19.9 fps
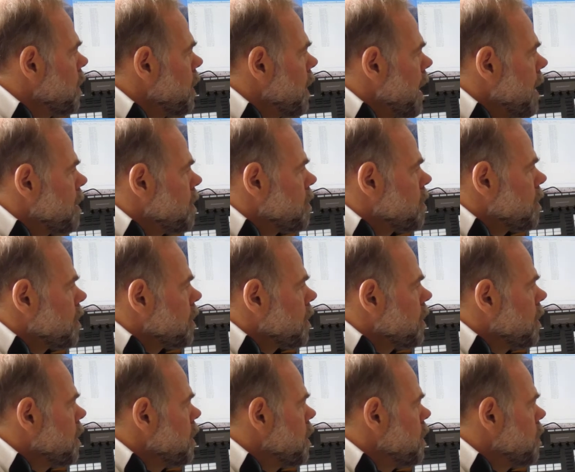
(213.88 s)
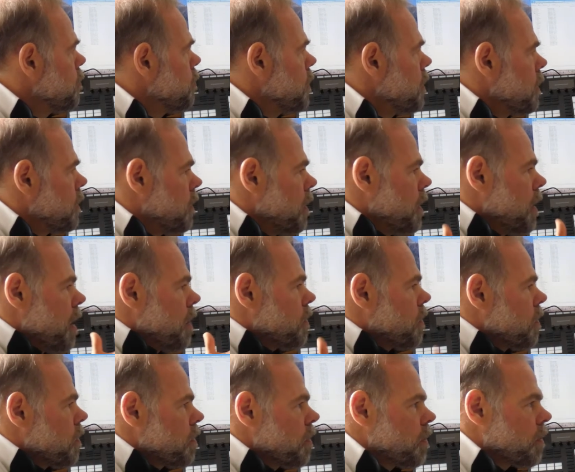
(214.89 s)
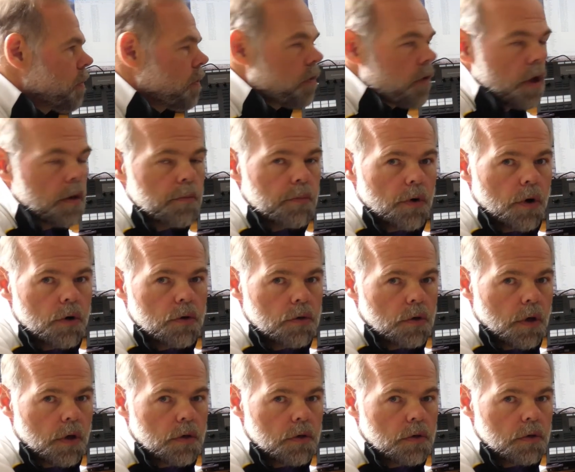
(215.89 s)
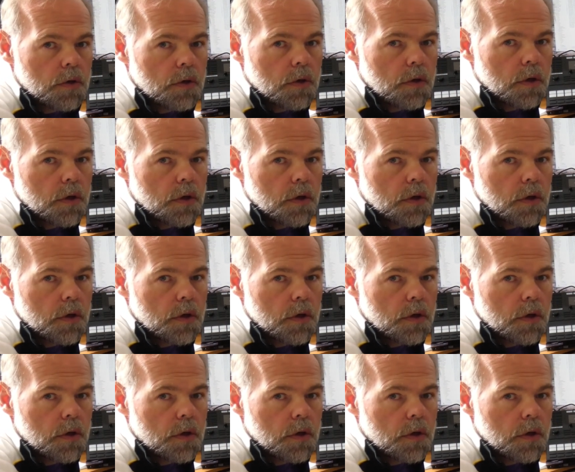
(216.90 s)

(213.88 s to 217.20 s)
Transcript: editing. But in essence, it's the same process.